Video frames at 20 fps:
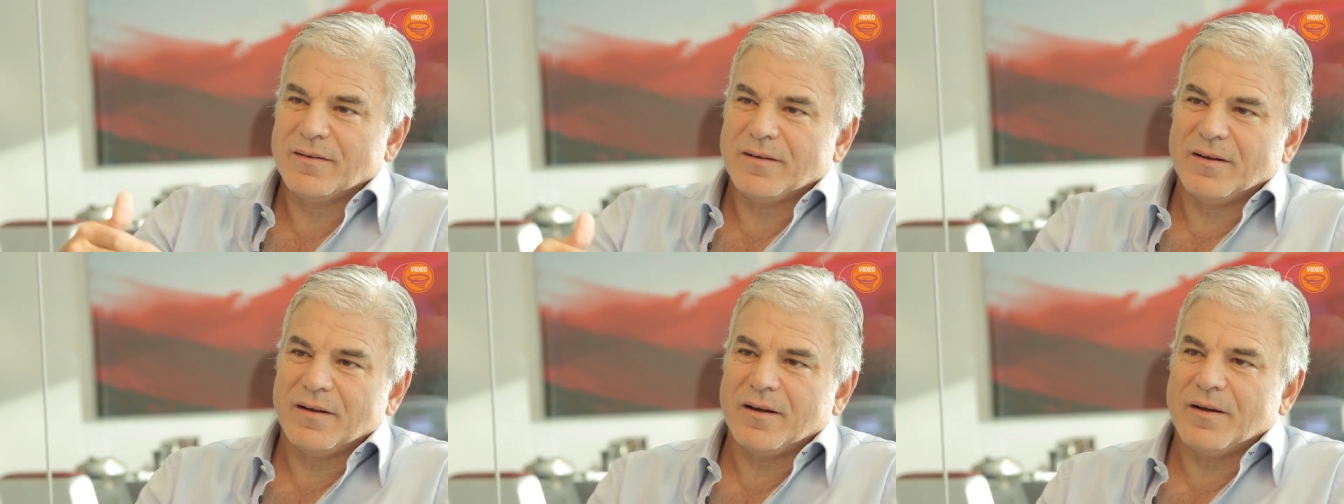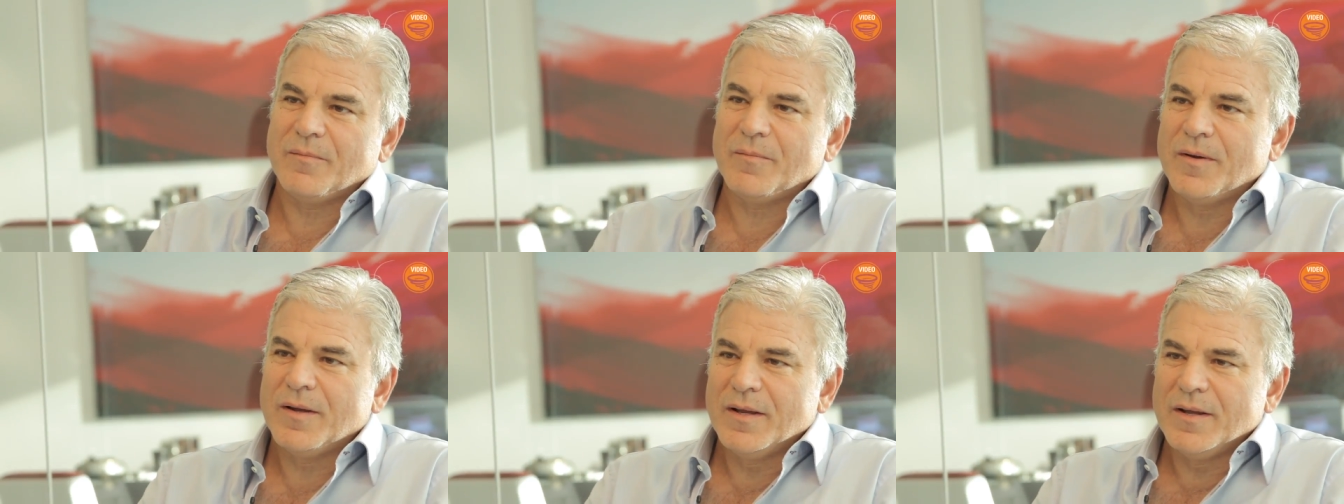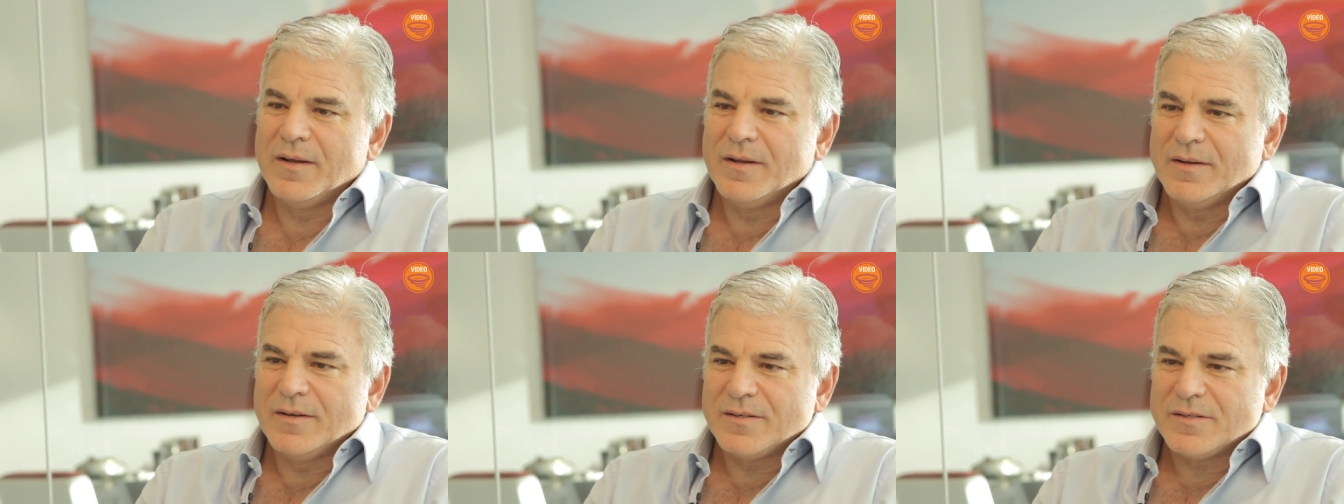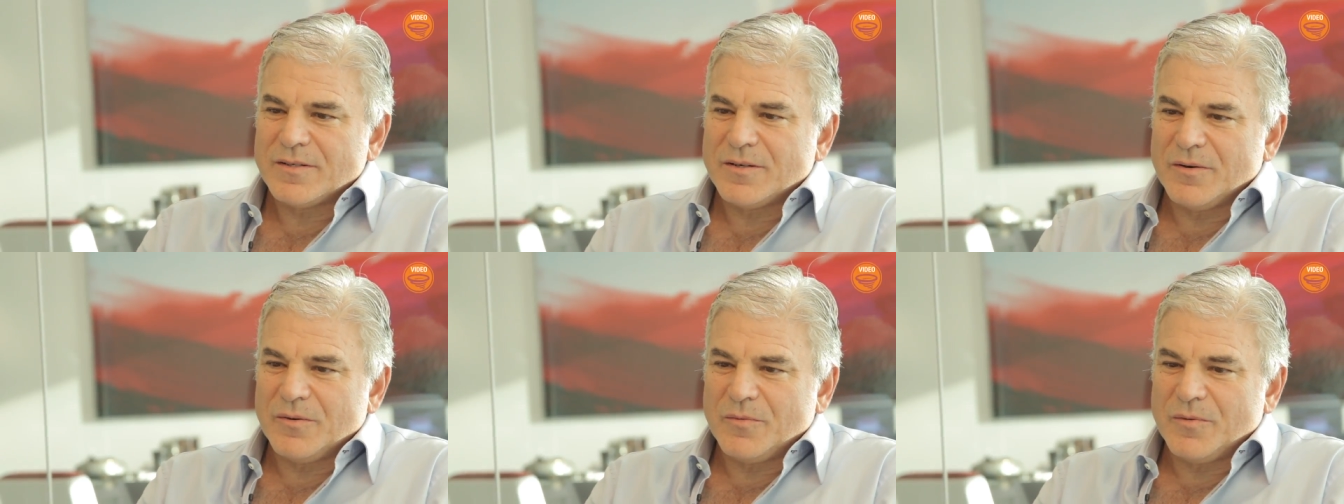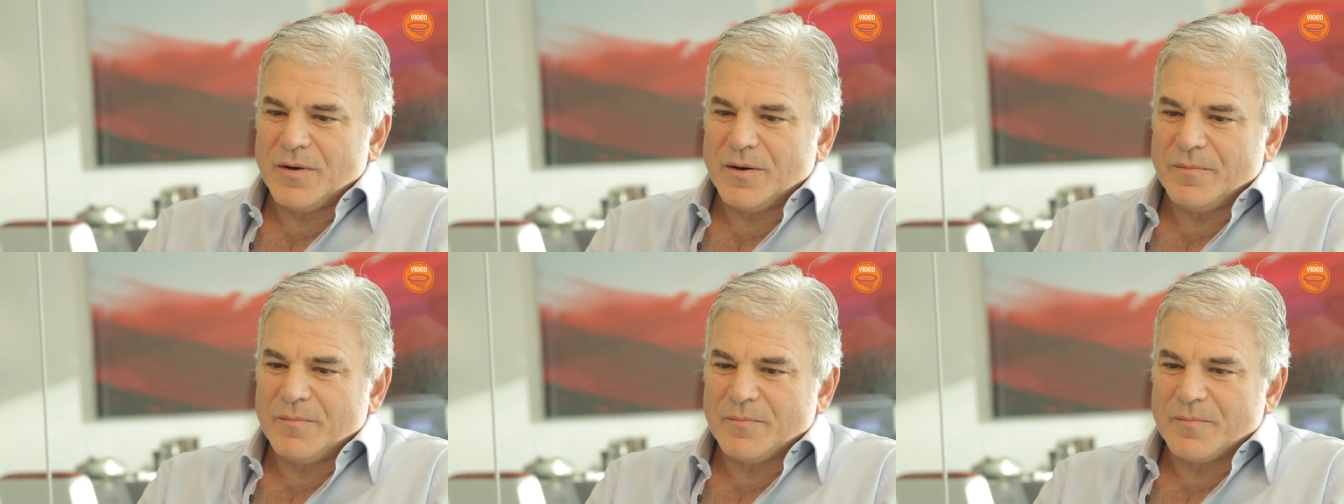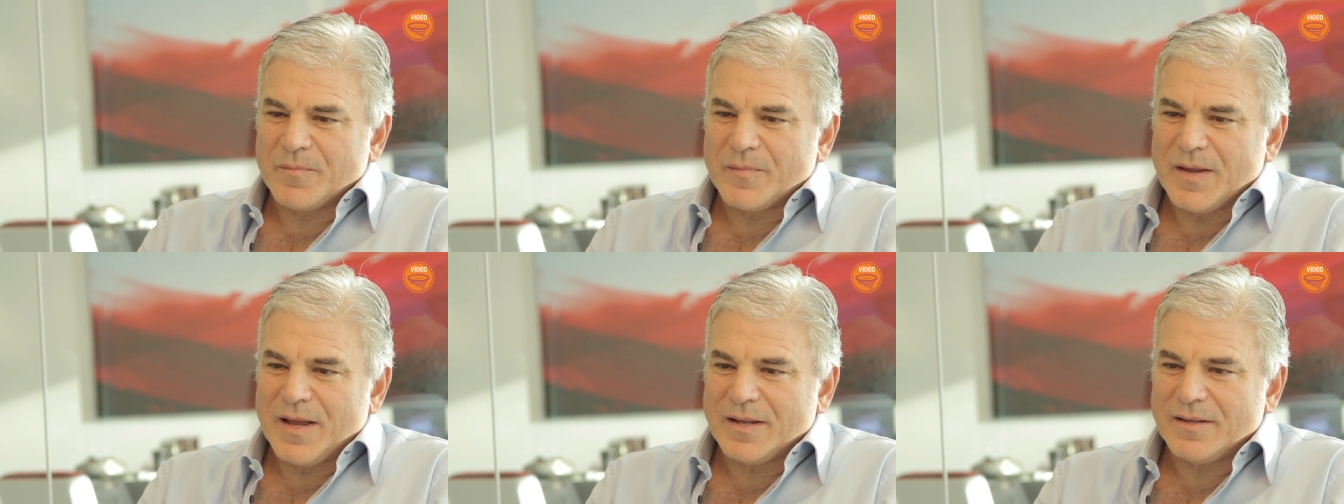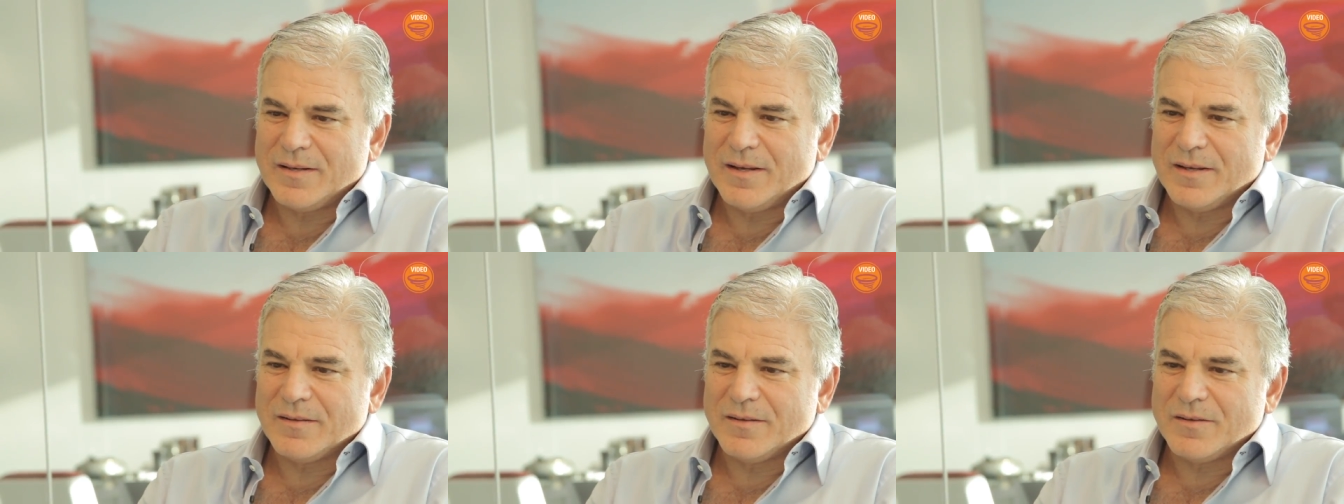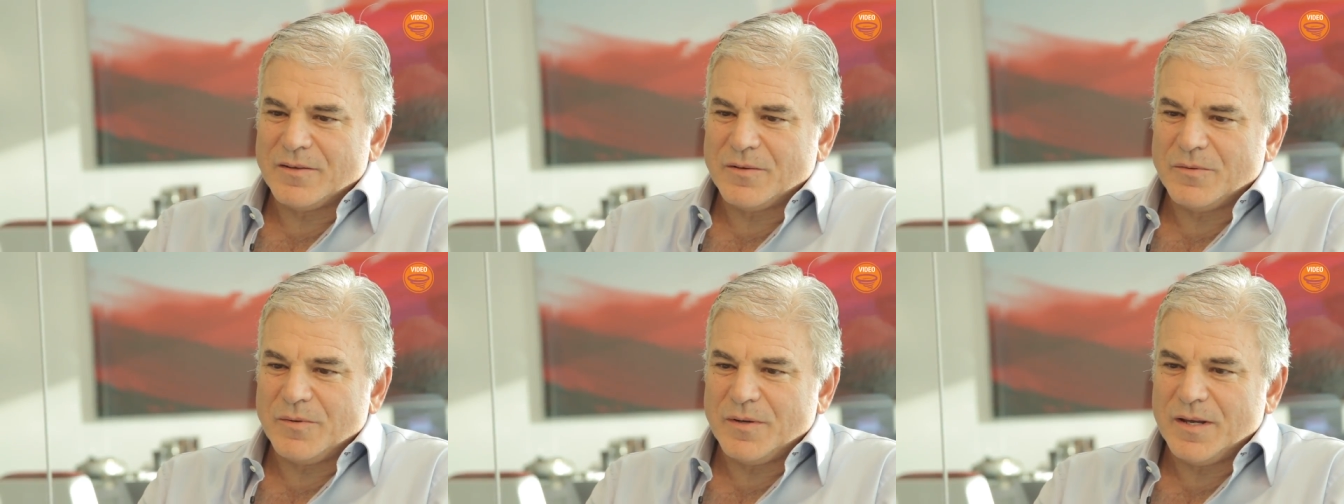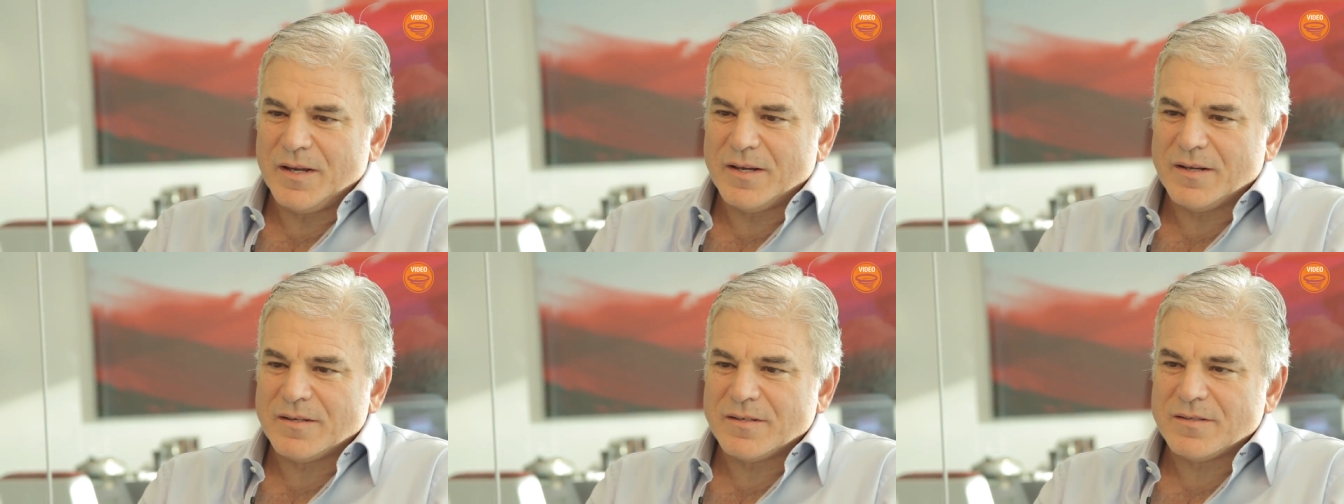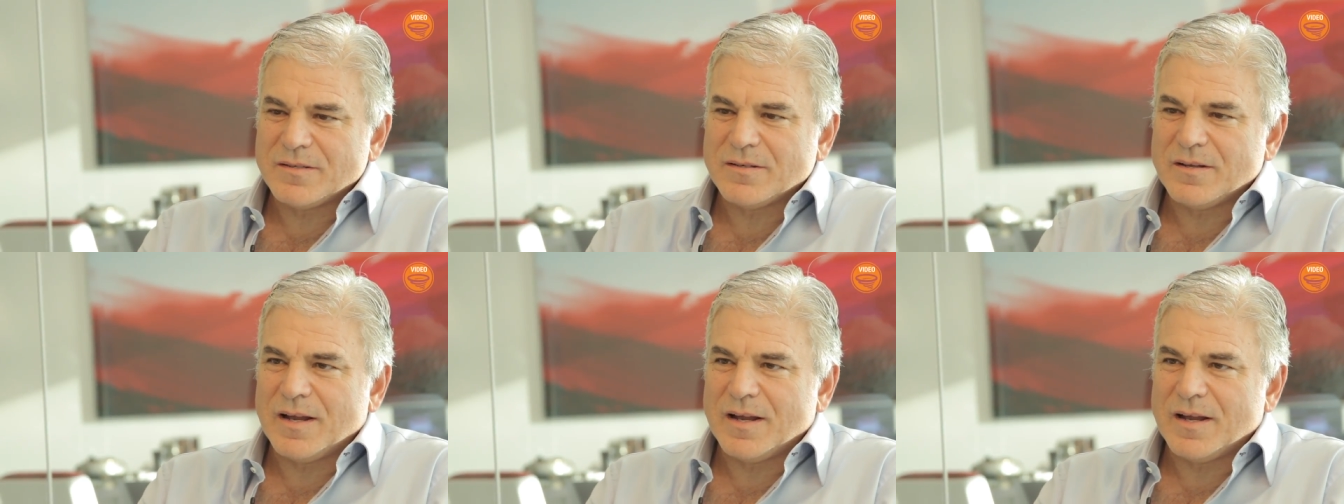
Um, so um, at the end of two years,